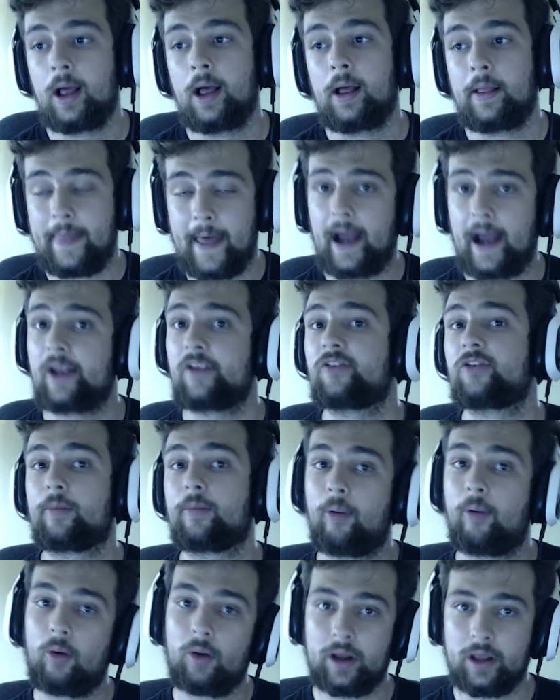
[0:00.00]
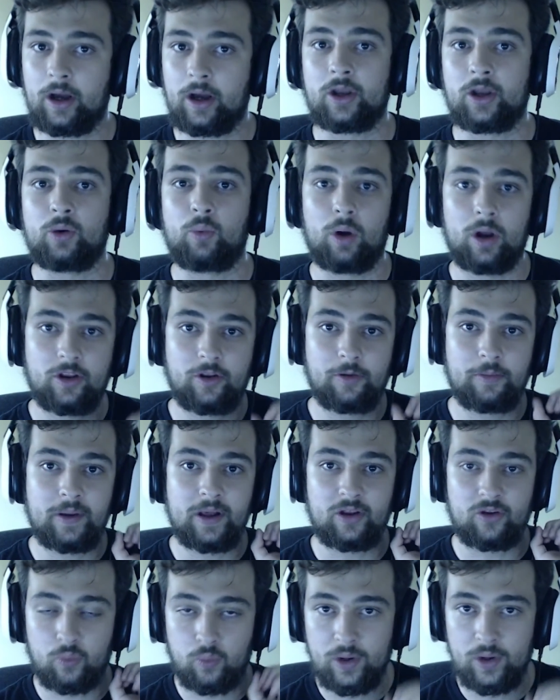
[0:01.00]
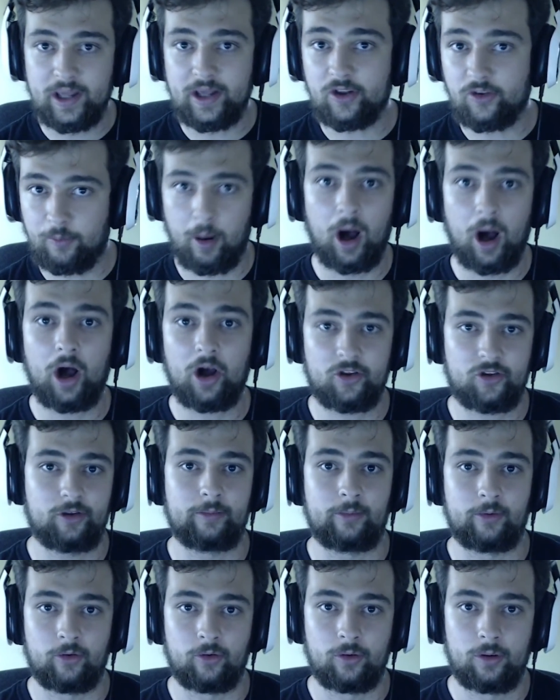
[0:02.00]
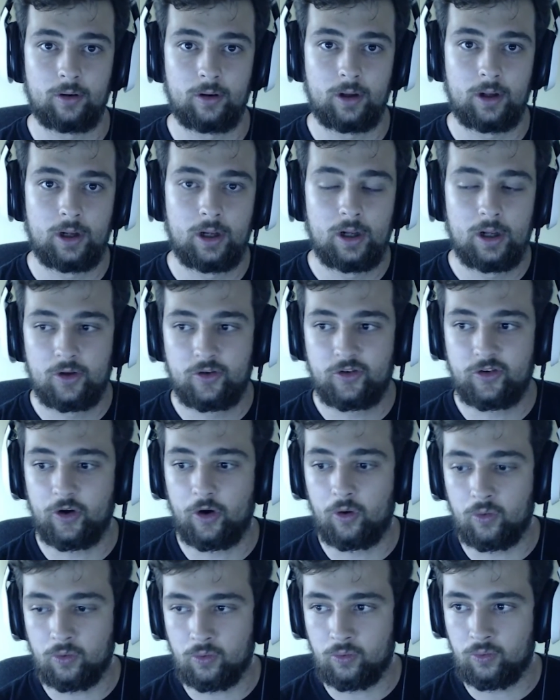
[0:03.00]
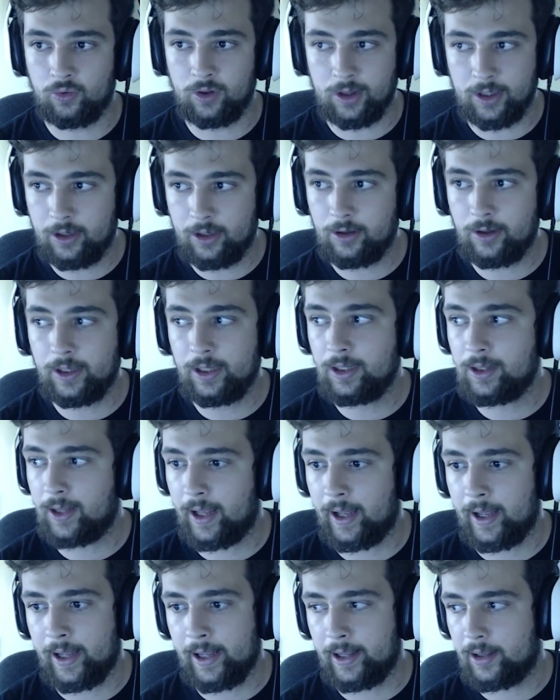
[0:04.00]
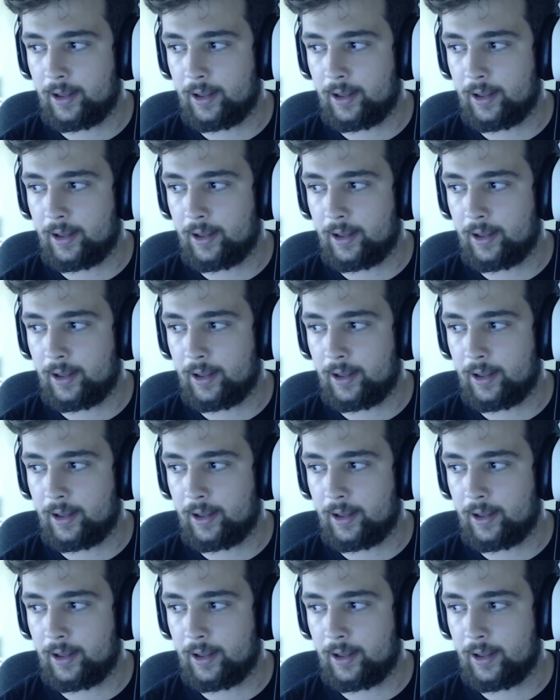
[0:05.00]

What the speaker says: That is your point gun. You want it to be as weak as possible. So literally like